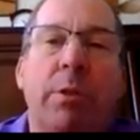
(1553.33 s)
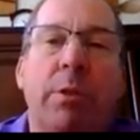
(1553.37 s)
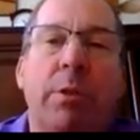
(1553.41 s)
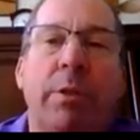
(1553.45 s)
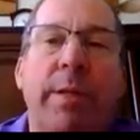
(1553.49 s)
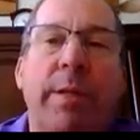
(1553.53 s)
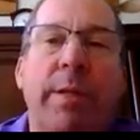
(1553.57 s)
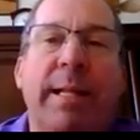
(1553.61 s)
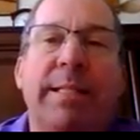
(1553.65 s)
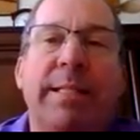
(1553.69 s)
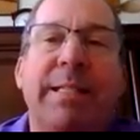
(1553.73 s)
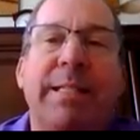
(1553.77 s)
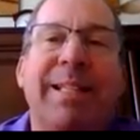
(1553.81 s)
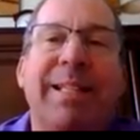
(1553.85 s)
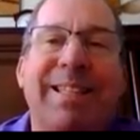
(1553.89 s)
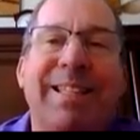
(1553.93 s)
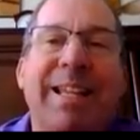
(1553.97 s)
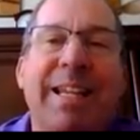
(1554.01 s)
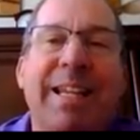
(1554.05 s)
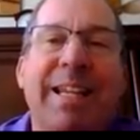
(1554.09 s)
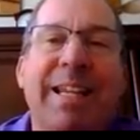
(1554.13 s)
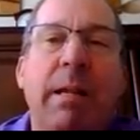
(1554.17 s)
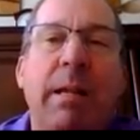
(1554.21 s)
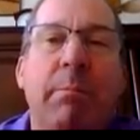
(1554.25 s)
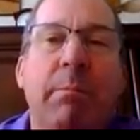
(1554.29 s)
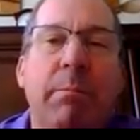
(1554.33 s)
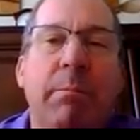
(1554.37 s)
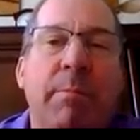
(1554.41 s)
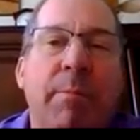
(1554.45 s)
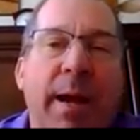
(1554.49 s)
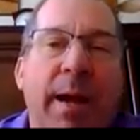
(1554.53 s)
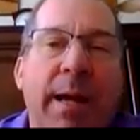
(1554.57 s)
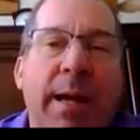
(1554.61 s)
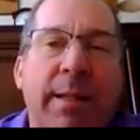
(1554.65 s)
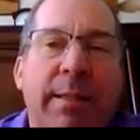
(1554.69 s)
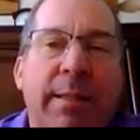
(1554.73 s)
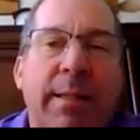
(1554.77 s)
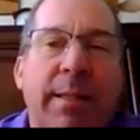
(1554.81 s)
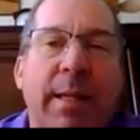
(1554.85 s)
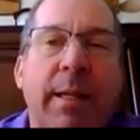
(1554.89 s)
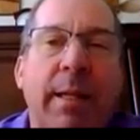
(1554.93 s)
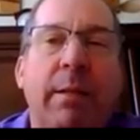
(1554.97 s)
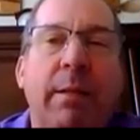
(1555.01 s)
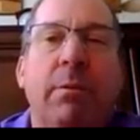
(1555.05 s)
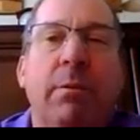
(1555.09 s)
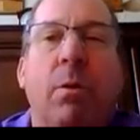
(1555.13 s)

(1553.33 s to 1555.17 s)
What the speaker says: So that's the thinking, I think,